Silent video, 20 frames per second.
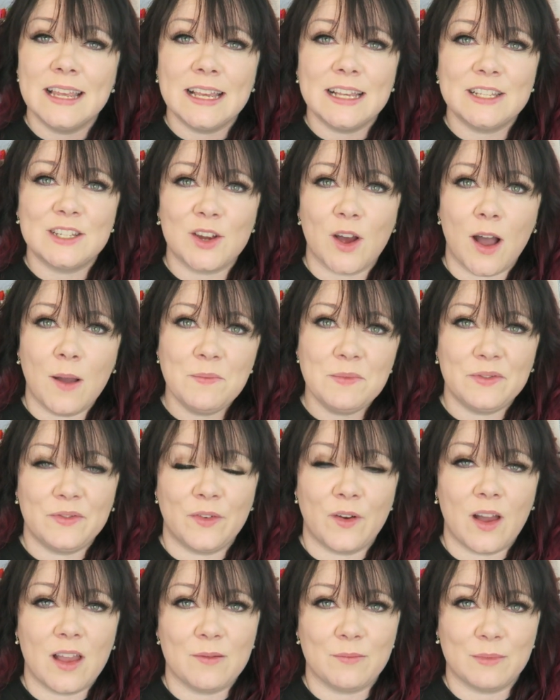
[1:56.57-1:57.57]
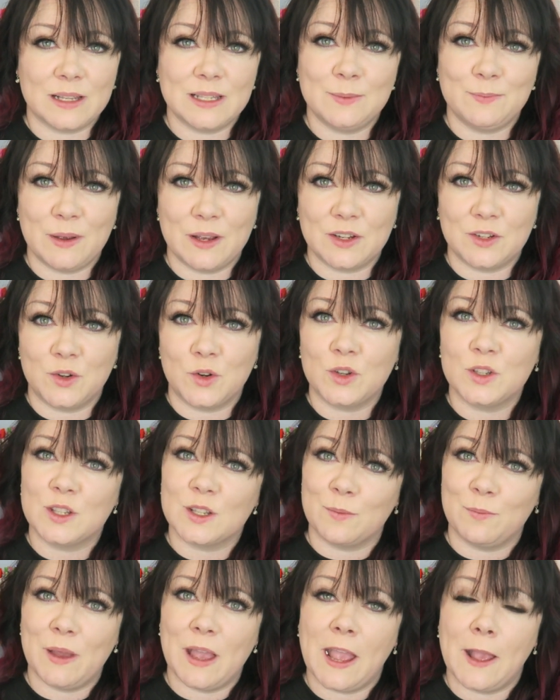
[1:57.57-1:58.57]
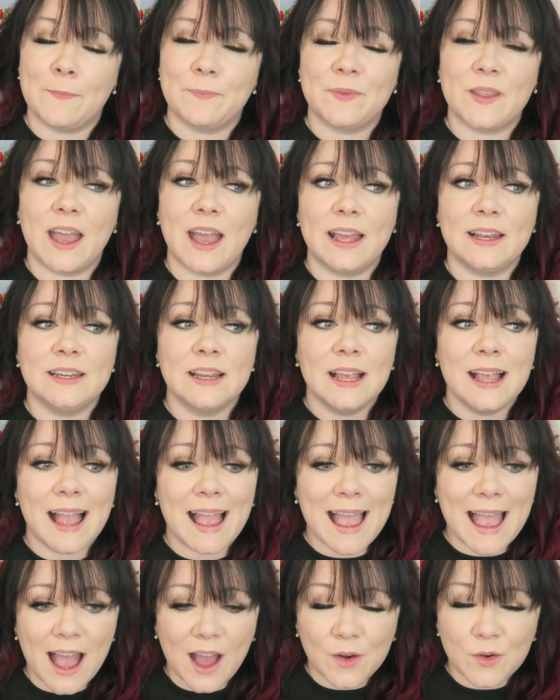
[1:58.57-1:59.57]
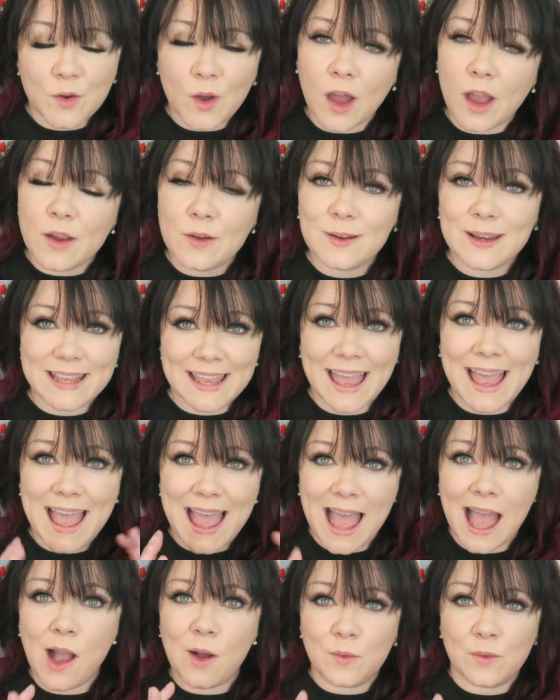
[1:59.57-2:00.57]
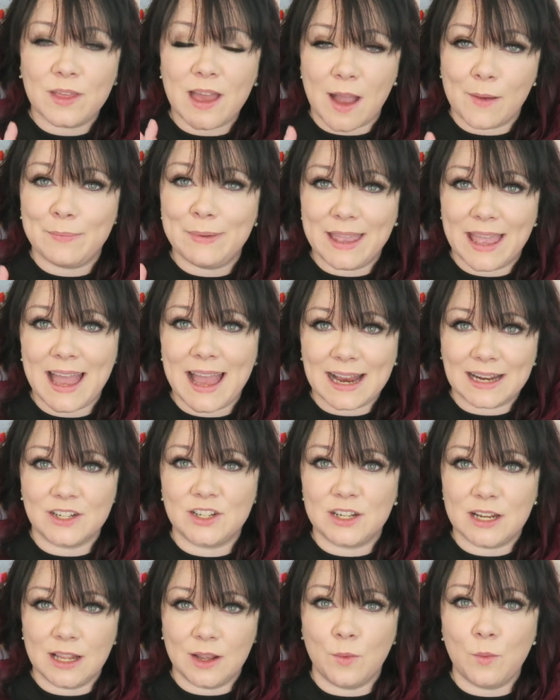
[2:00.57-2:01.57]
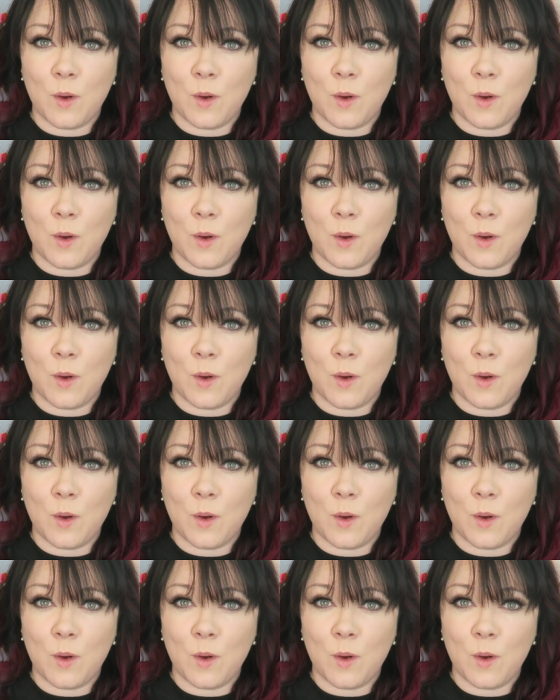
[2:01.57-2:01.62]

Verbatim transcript: is time of flight mass spectroscopy and how not only how that bit actually